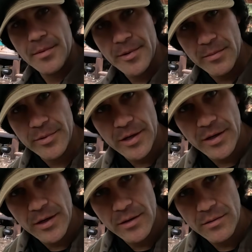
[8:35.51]
I'm gonna plug it
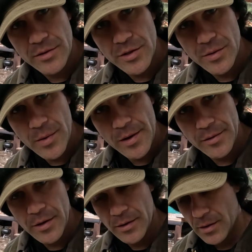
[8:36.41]
in, turn the water
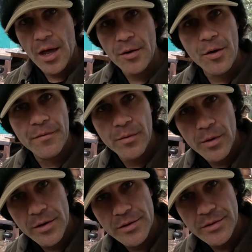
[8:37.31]
on. I don't know if it
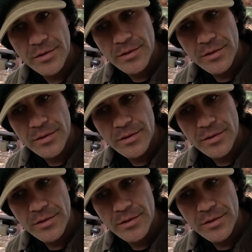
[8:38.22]
works,